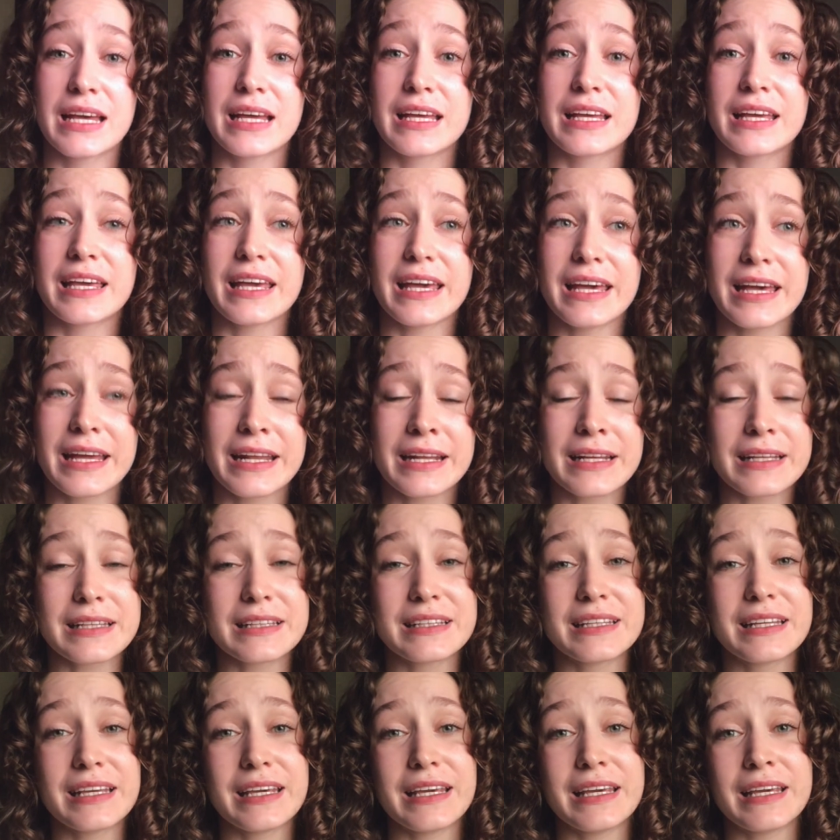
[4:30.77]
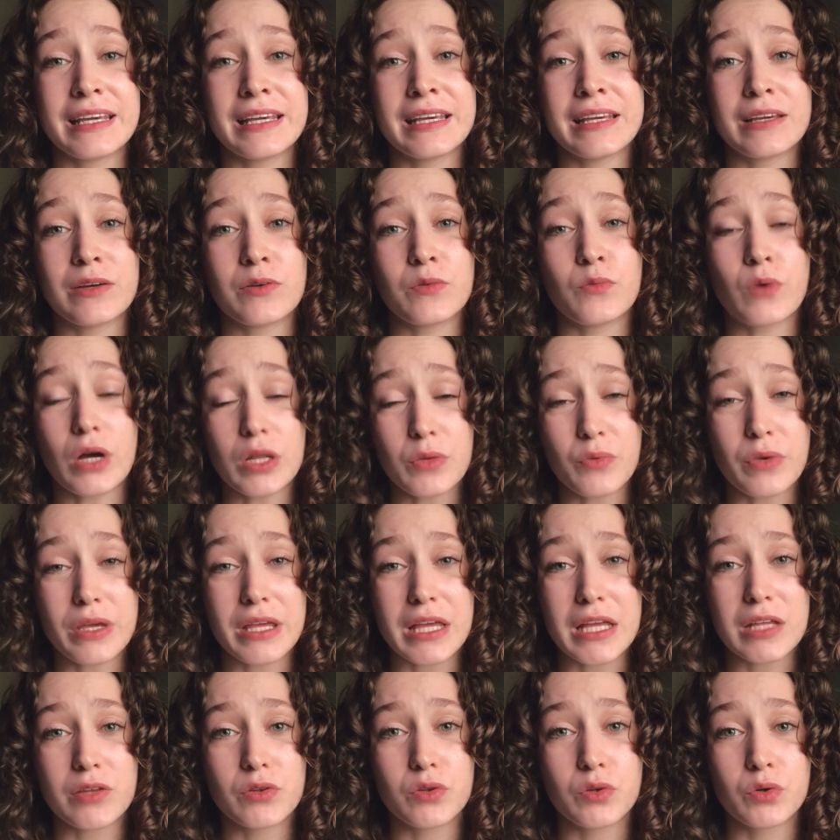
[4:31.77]
Here, what we
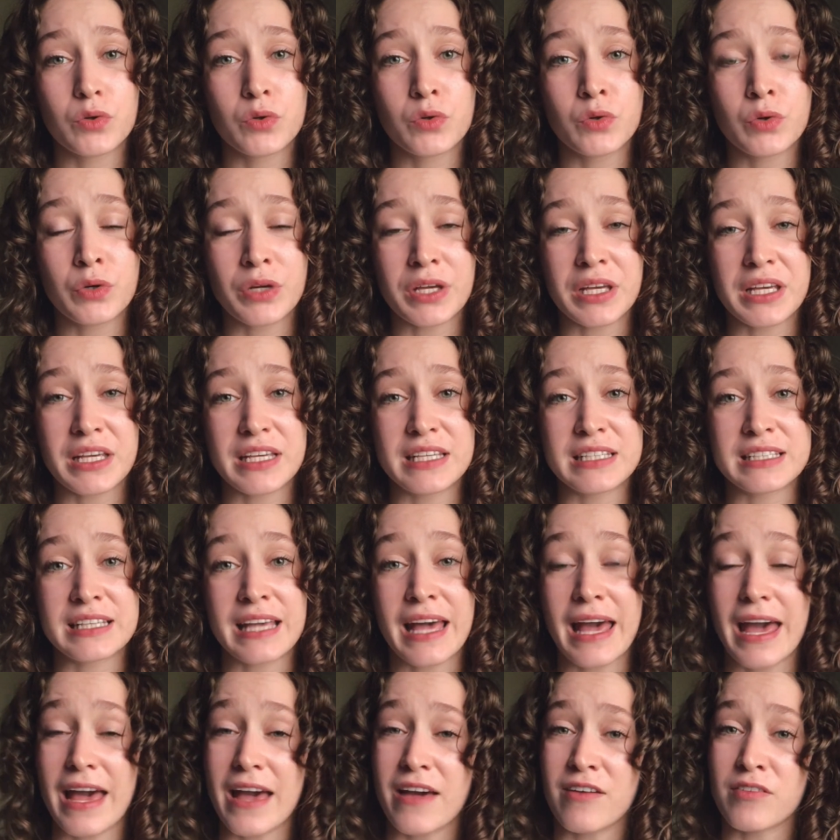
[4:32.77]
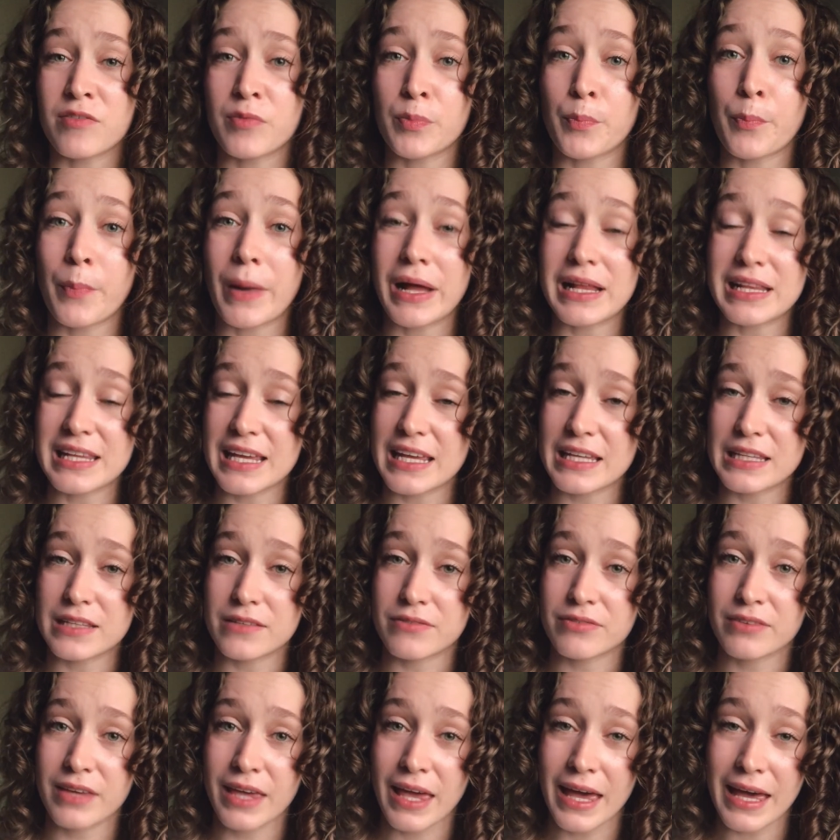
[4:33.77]
can do is have
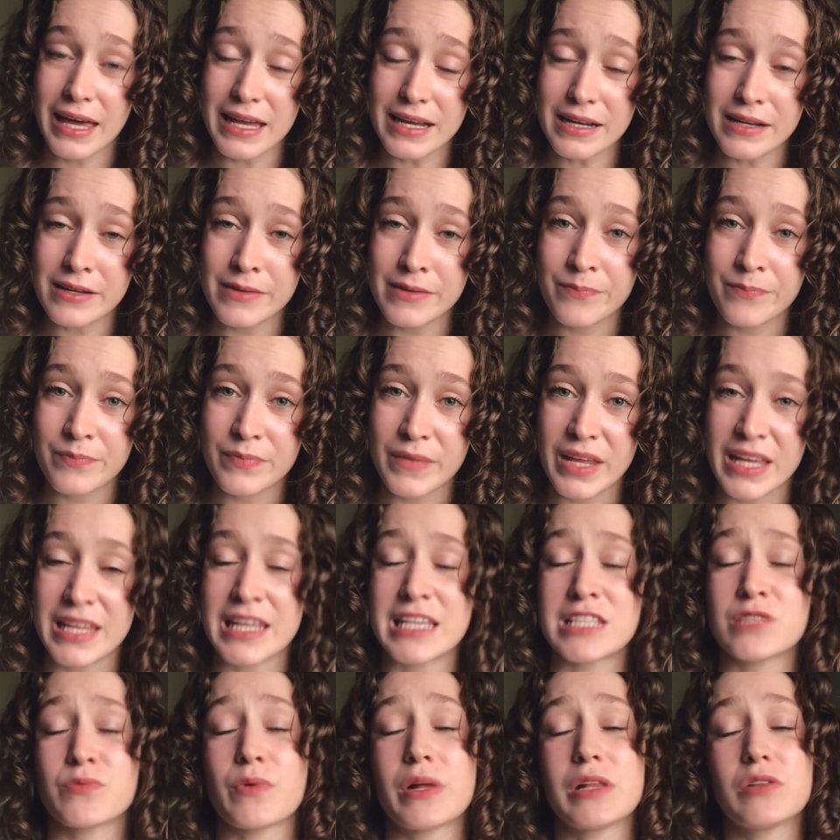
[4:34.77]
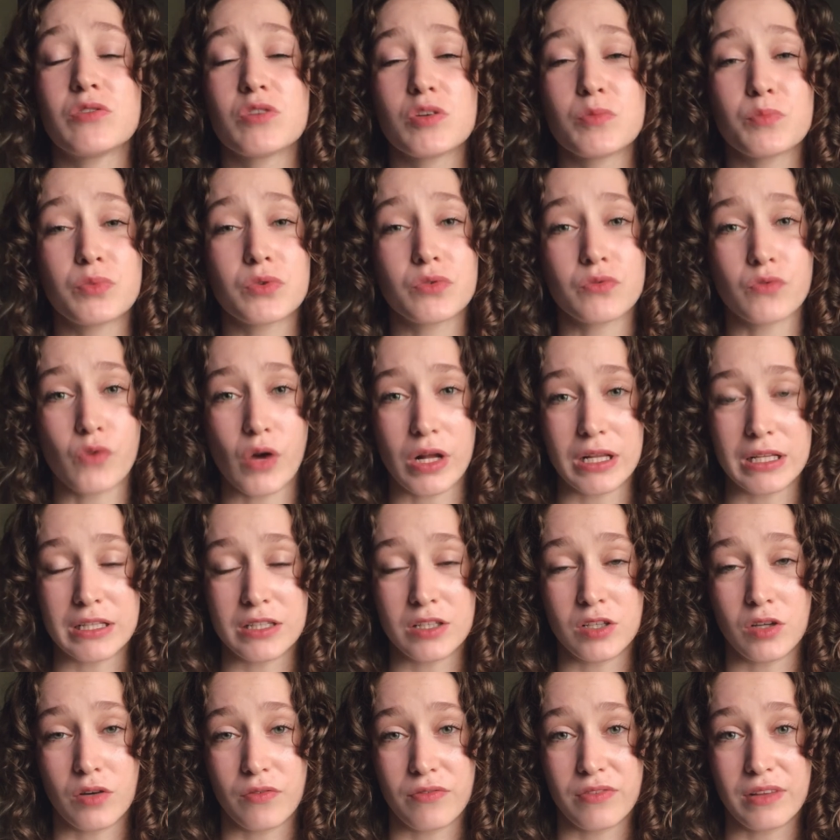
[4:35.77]
palliative care and as well to improve
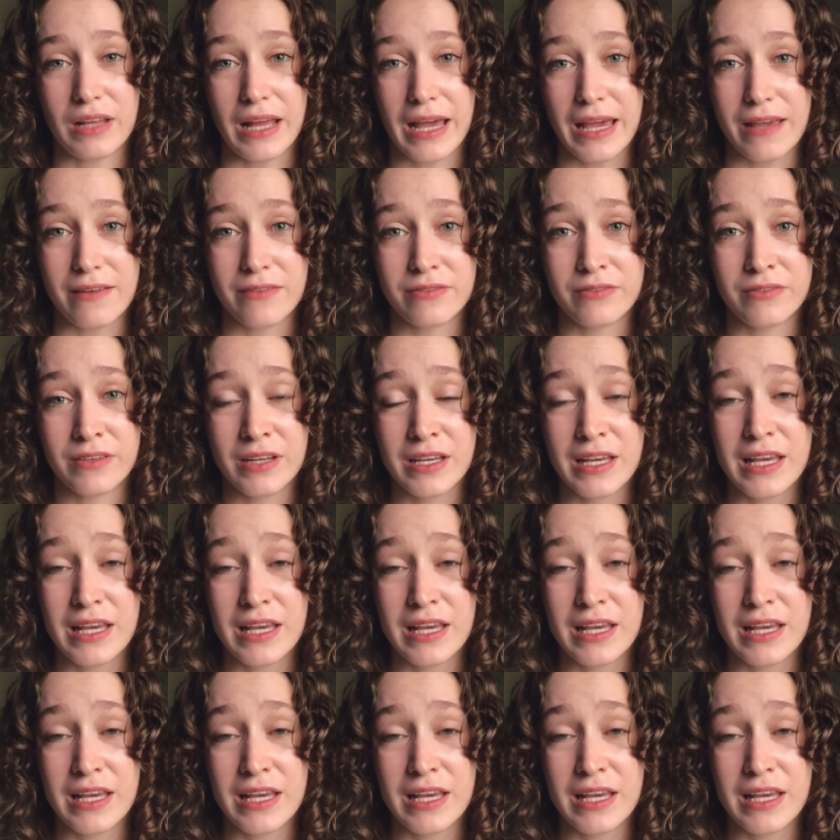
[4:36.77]
quality of life.